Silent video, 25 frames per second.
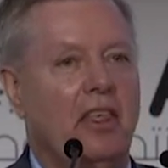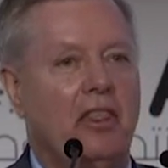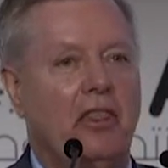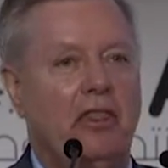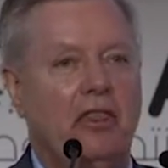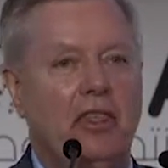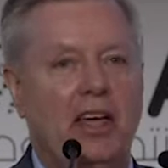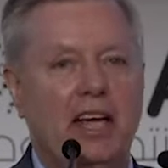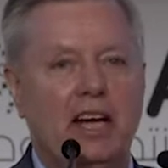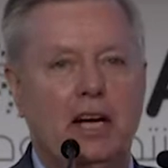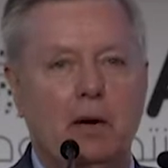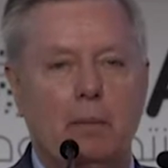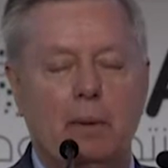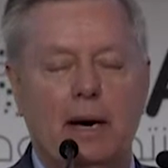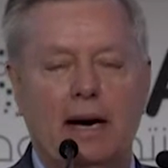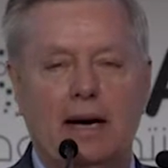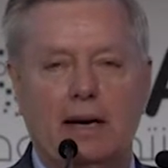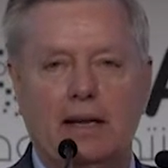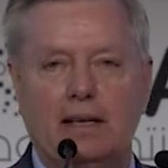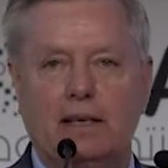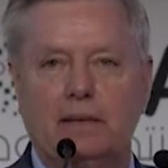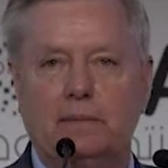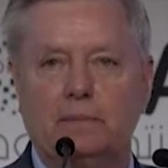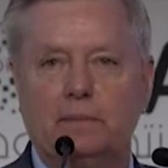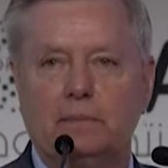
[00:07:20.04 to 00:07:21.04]
Think about
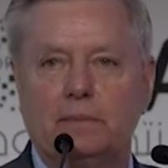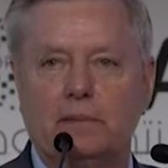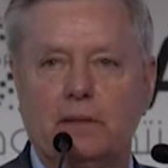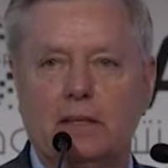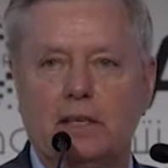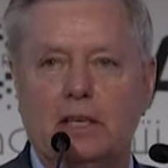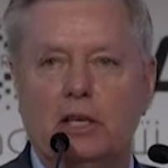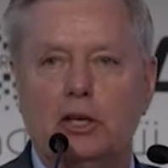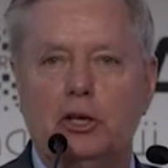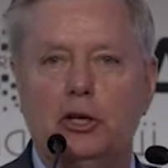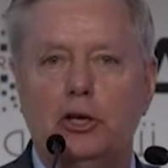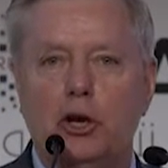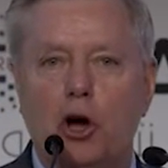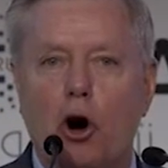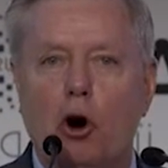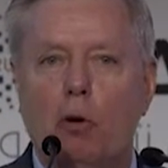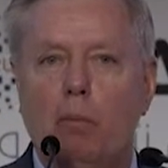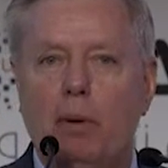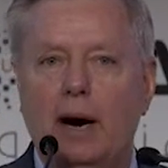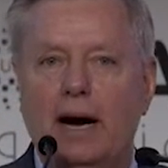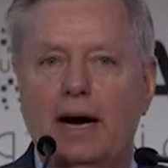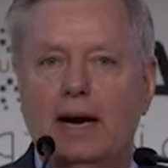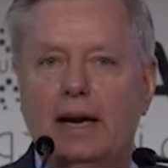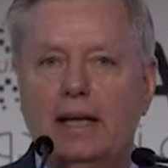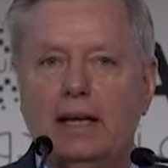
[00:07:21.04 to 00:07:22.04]
it.
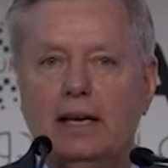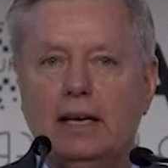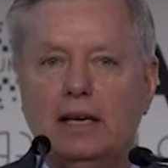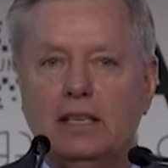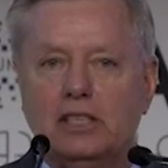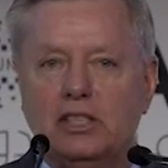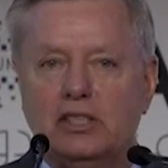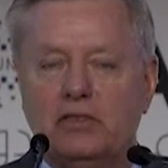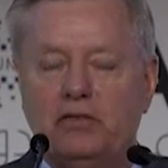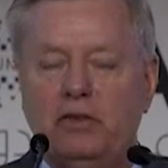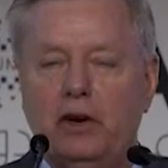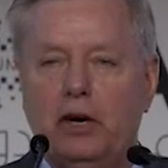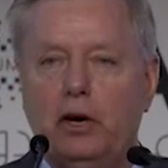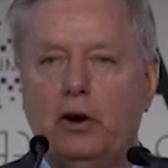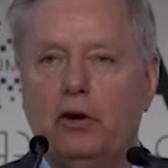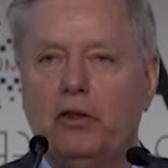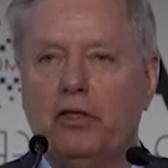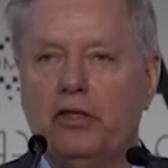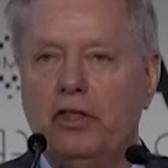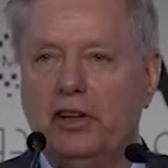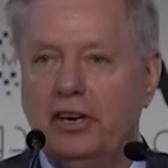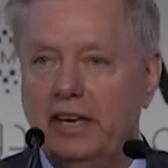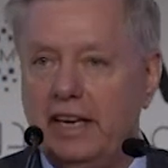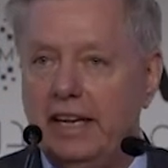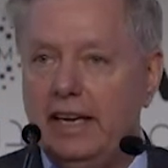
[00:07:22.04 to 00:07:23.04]
Nobody has felt
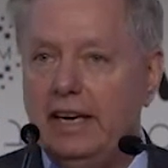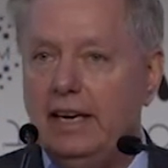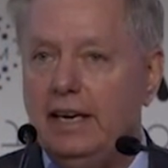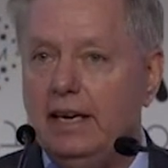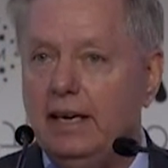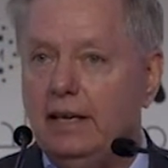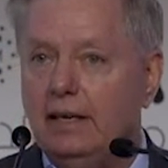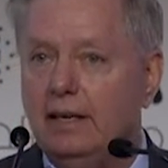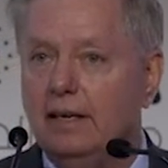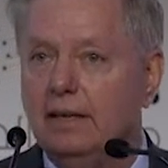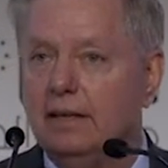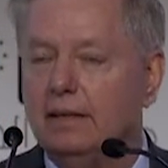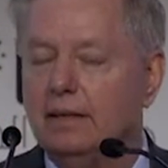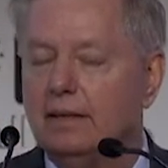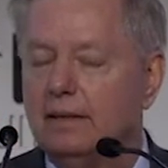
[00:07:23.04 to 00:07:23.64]
the need